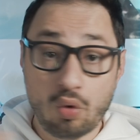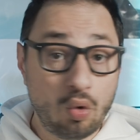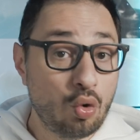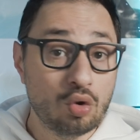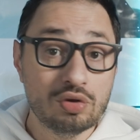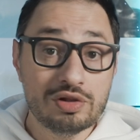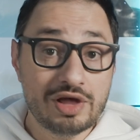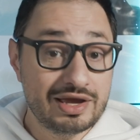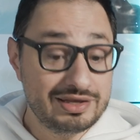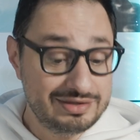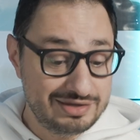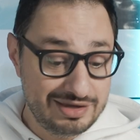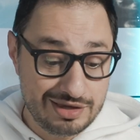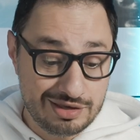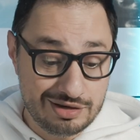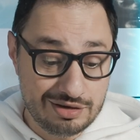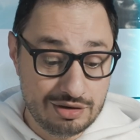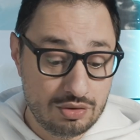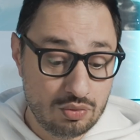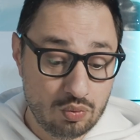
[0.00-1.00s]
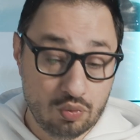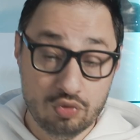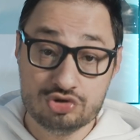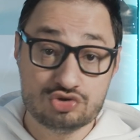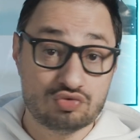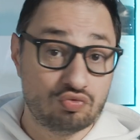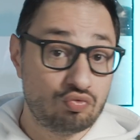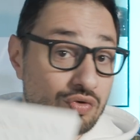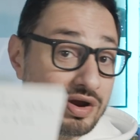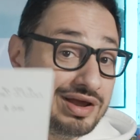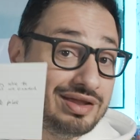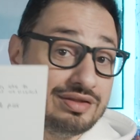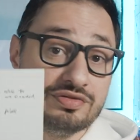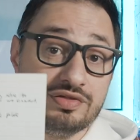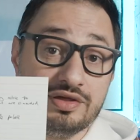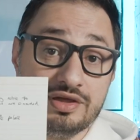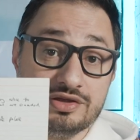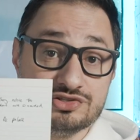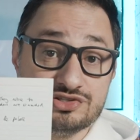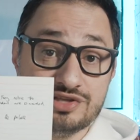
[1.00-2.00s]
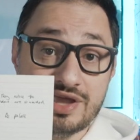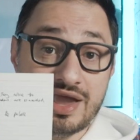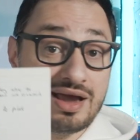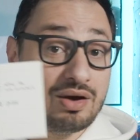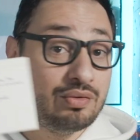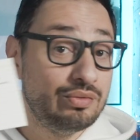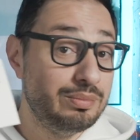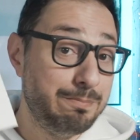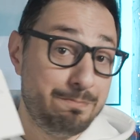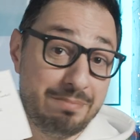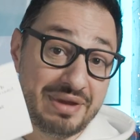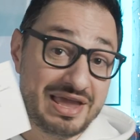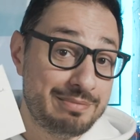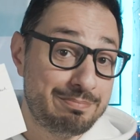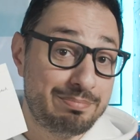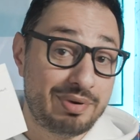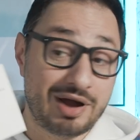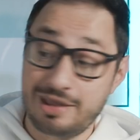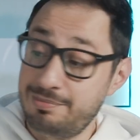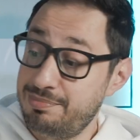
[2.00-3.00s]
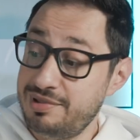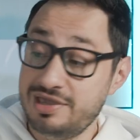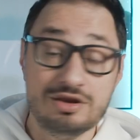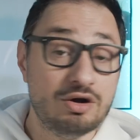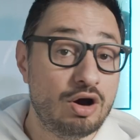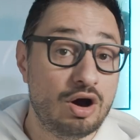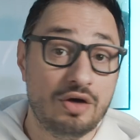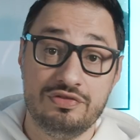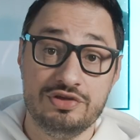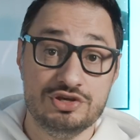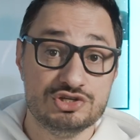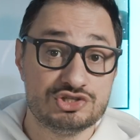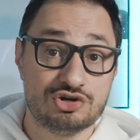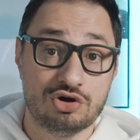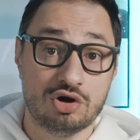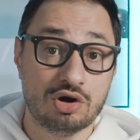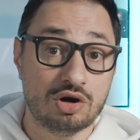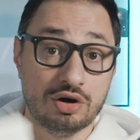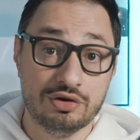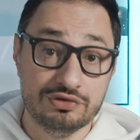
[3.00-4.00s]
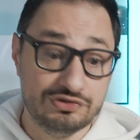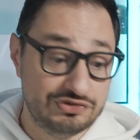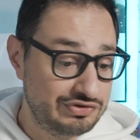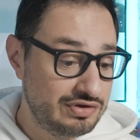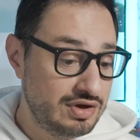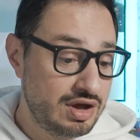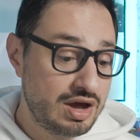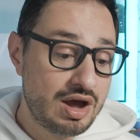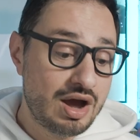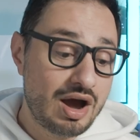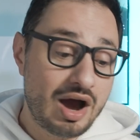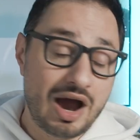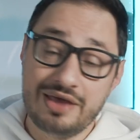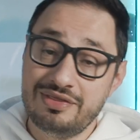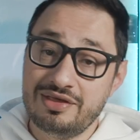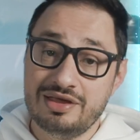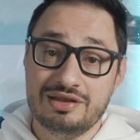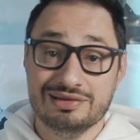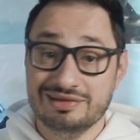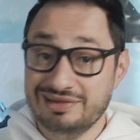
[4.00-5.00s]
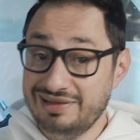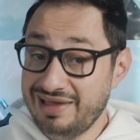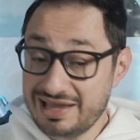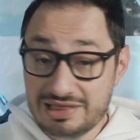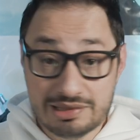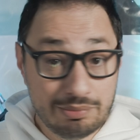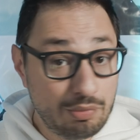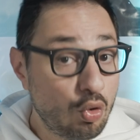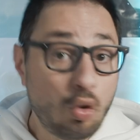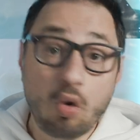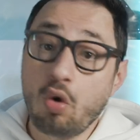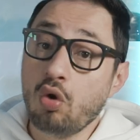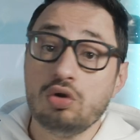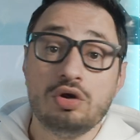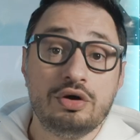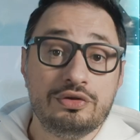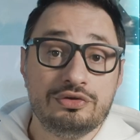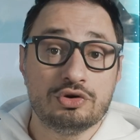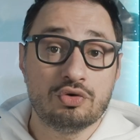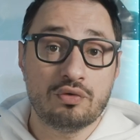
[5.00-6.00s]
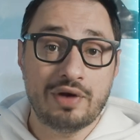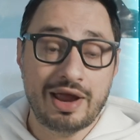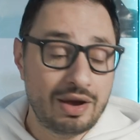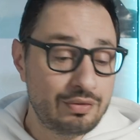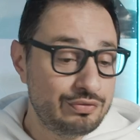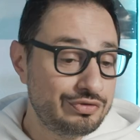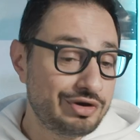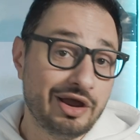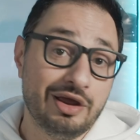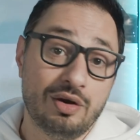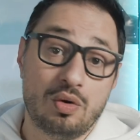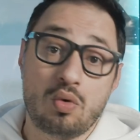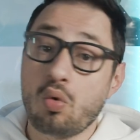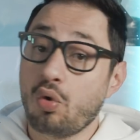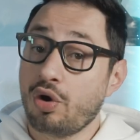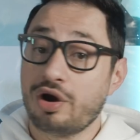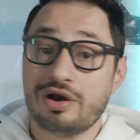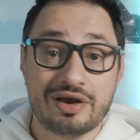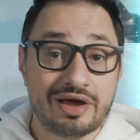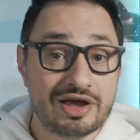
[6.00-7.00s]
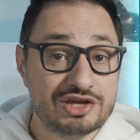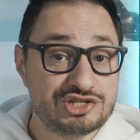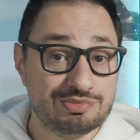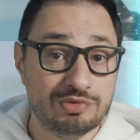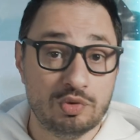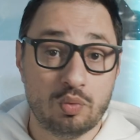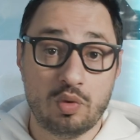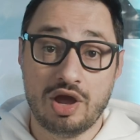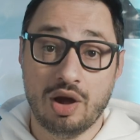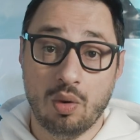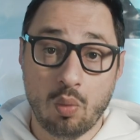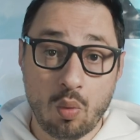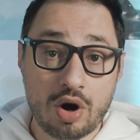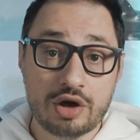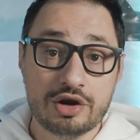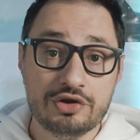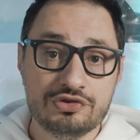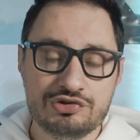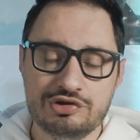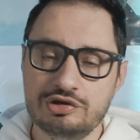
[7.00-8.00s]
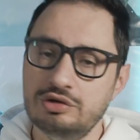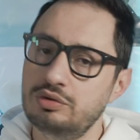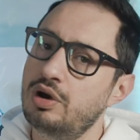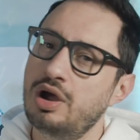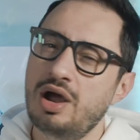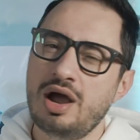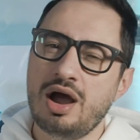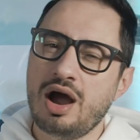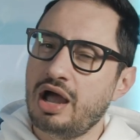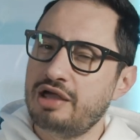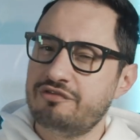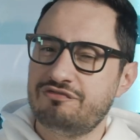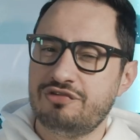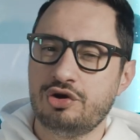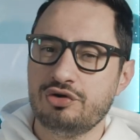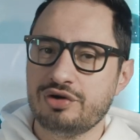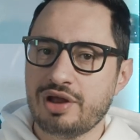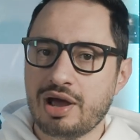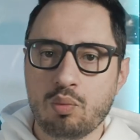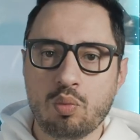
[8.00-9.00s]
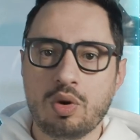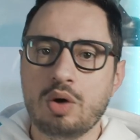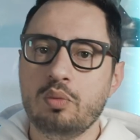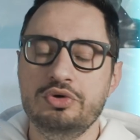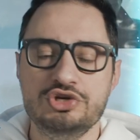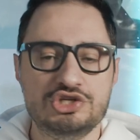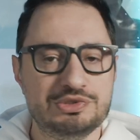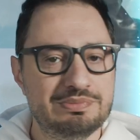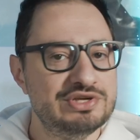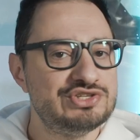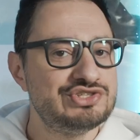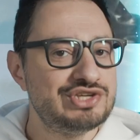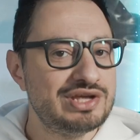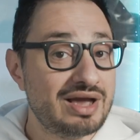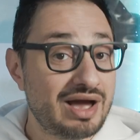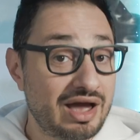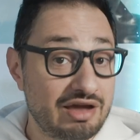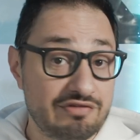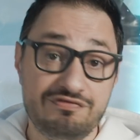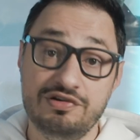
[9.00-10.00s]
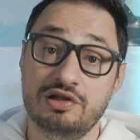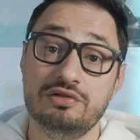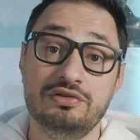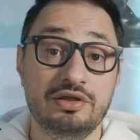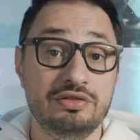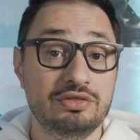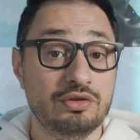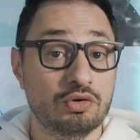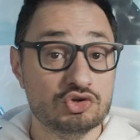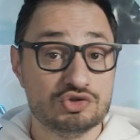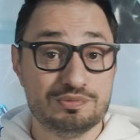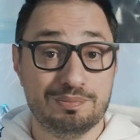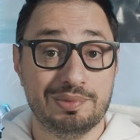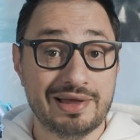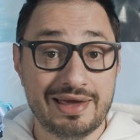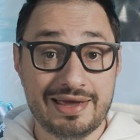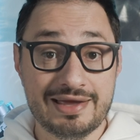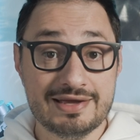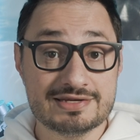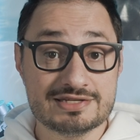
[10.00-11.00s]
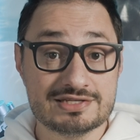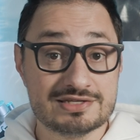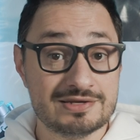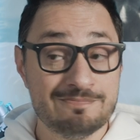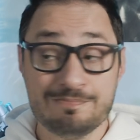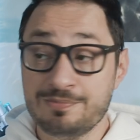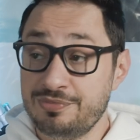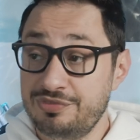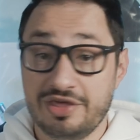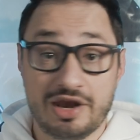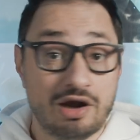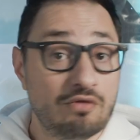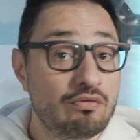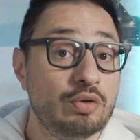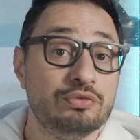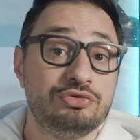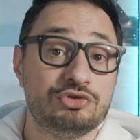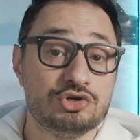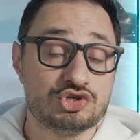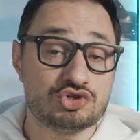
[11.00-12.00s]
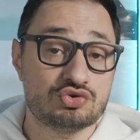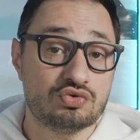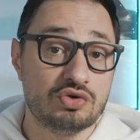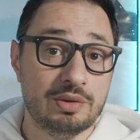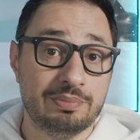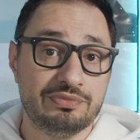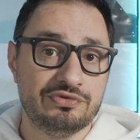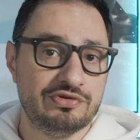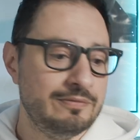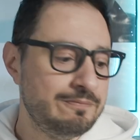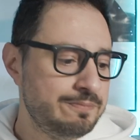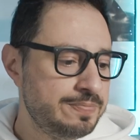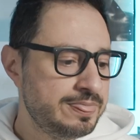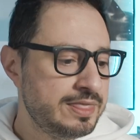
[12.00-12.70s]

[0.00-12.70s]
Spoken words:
all I did was write things down beat by beat on these cards. I then laid them all on the ground, I organized them the way I wanted to, I figured out what was missing, I filled in those blanks, then I wrote the script.